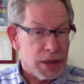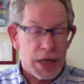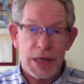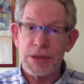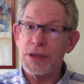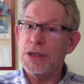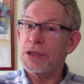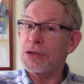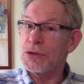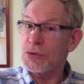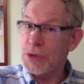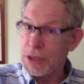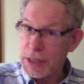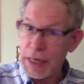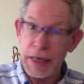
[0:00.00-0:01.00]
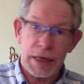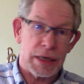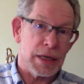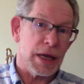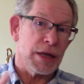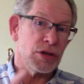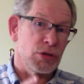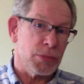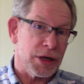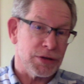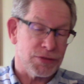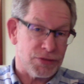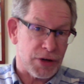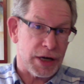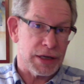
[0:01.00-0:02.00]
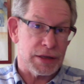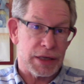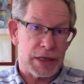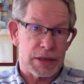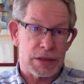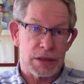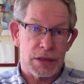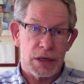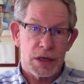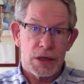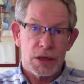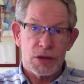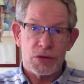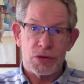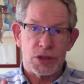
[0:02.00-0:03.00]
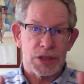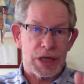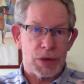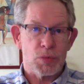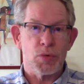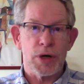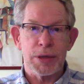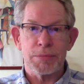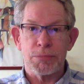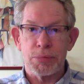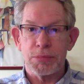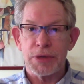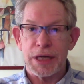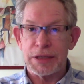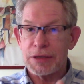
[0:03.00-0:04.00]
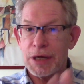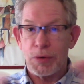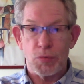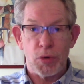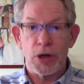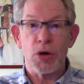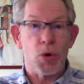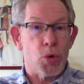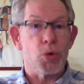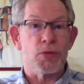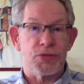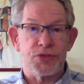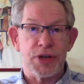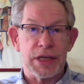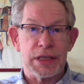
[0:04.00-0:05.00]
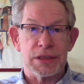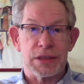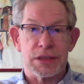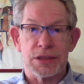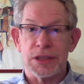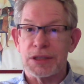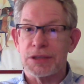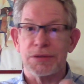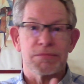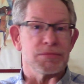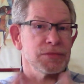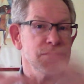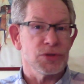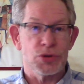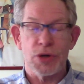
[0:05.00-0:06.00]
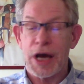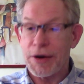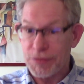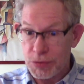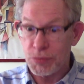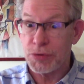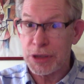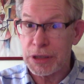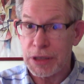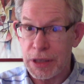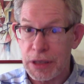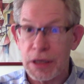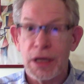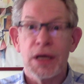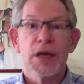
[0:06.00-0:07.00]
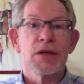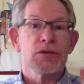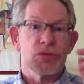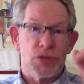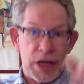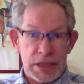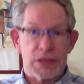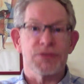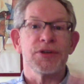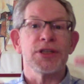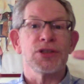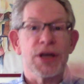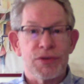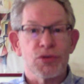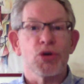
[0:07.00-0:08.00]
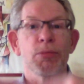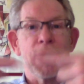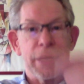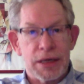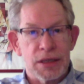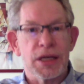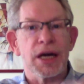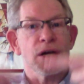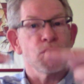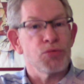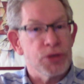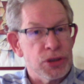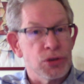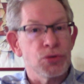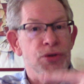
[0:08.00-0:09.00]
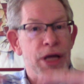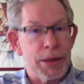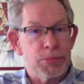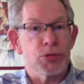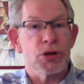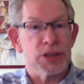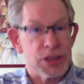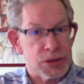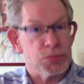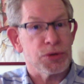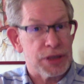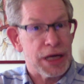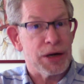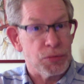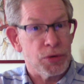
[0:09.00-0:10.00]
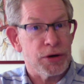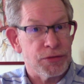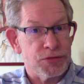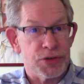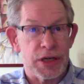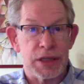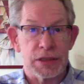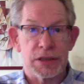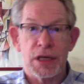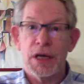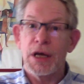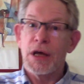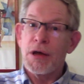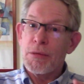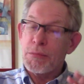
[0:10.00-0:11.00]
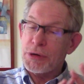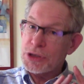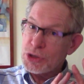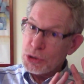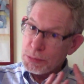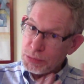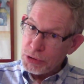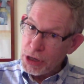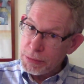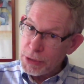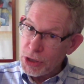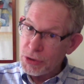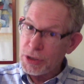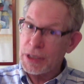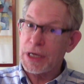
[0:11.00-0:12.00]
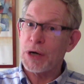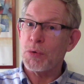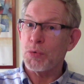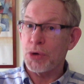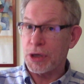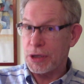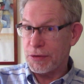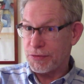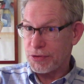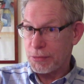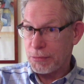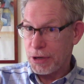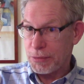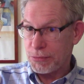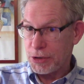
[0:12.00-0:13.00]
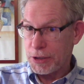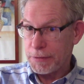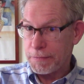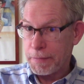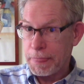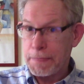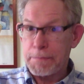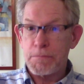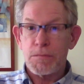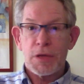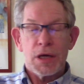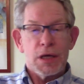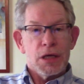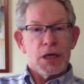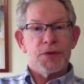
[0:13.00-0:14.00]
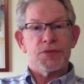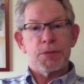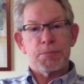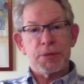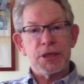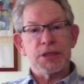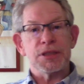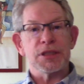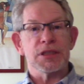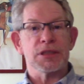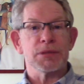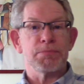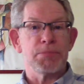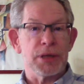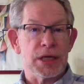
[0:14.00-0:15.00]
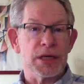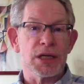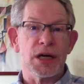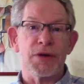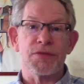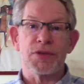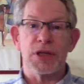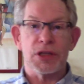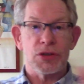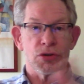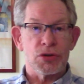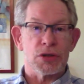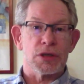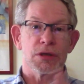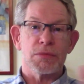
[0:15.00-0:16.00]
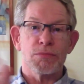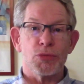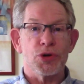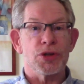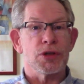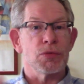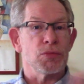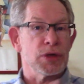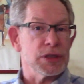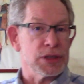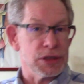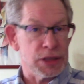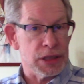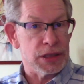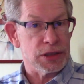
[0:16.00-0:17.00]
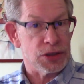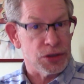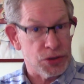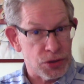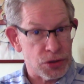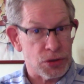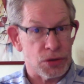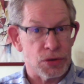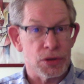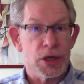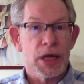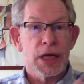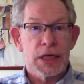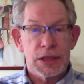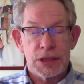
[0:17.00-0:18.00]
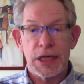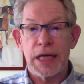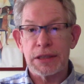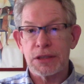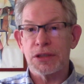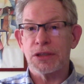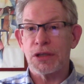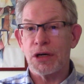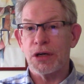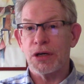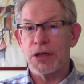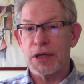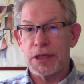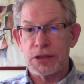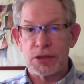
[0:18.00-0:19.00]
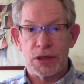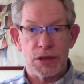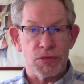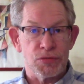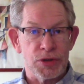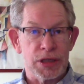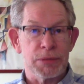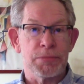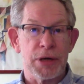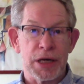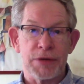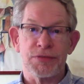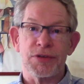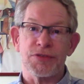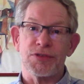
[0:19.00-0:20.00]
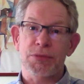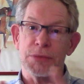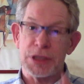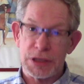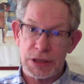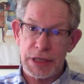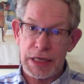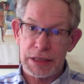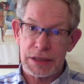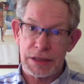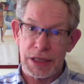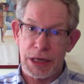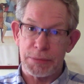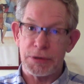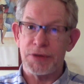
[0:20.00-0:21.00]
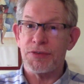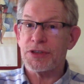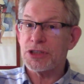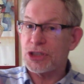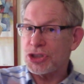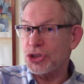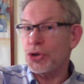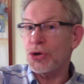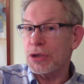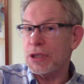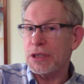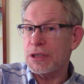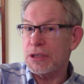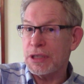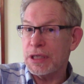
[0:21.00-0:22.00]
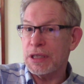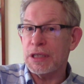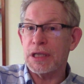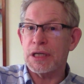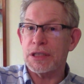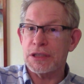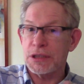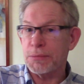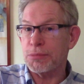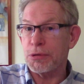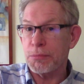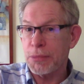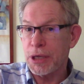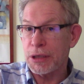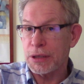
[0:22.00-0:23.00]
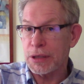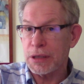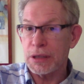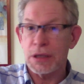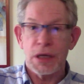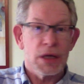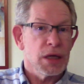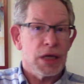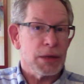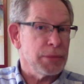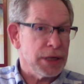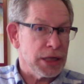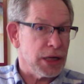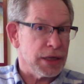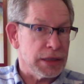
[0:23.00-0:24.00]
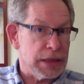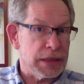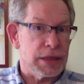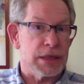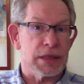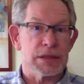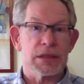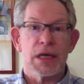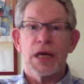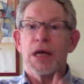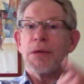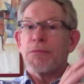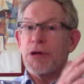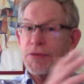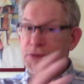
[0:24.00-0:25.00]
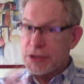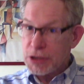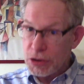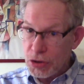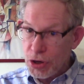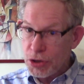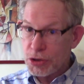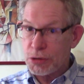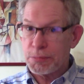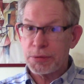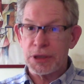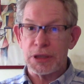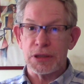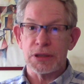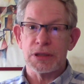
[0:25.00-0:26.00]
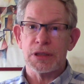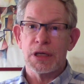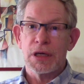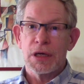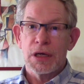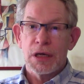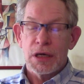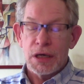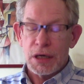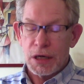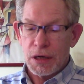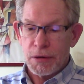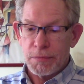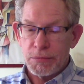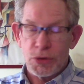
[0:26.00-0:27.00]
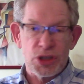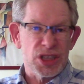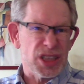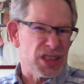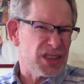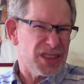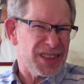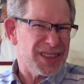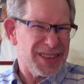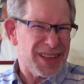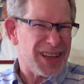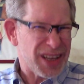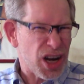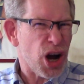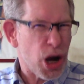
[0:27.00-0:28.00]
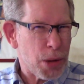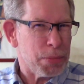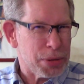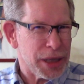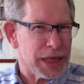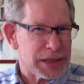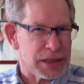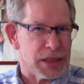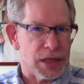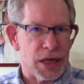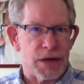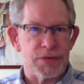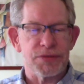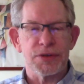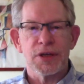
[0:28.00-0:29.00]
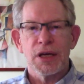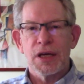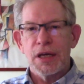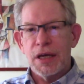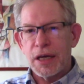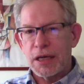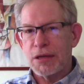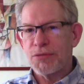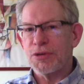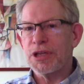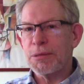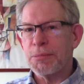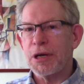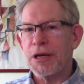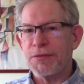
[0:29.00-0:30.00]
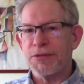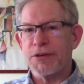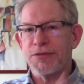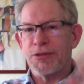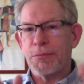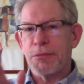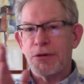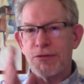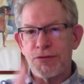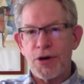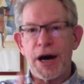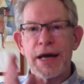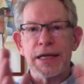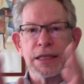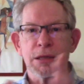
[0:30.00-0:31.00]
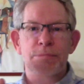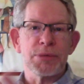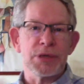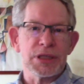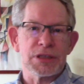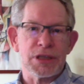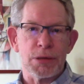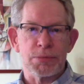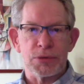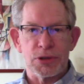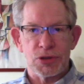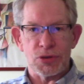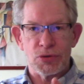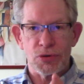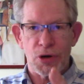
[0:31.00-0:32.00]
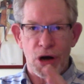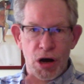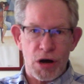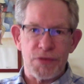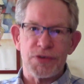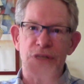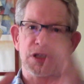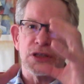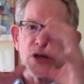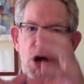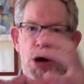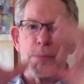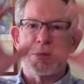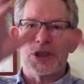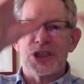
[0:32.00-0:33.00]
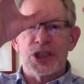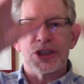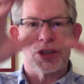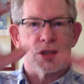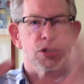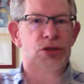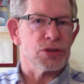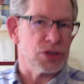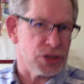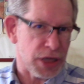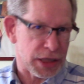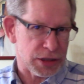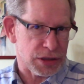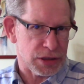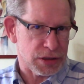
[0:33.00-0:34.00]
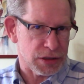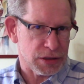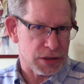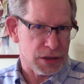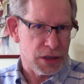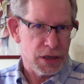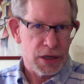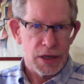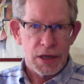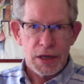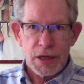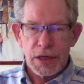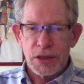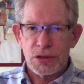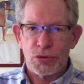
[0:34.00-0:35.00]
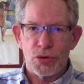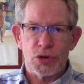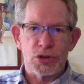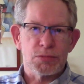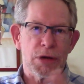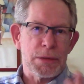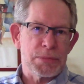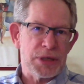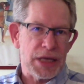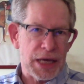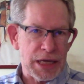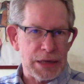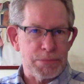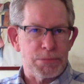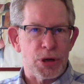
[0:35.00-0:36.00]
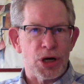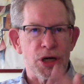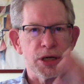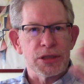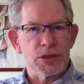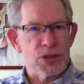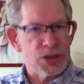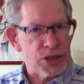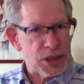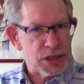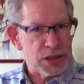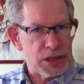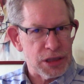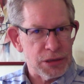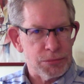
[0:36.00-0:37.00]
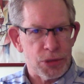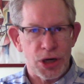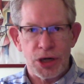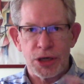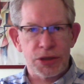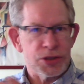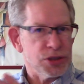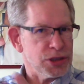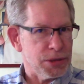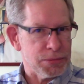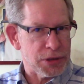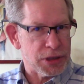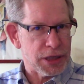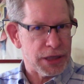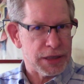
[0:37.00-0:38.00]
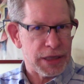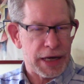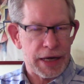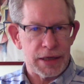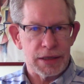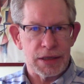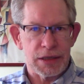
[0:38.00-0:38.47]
And then you can do it again, and you might find that there's that one whole phrase that just, you have to read it. So that's the phrase you have to go back and kind of redo that process with that one phrase. But you're primarily now working from memory. If the piece is big enough that it took more than one sitting to do, chances are it's going to really benefit from this next step. If it's a short little ditty, like a simple melody, it may not need this. But if it's a longer piece, or just complex enough, it can really benefit from dividing the piece up into obvious compositional sections. So those might be 8 bars or 16 bars or something like that.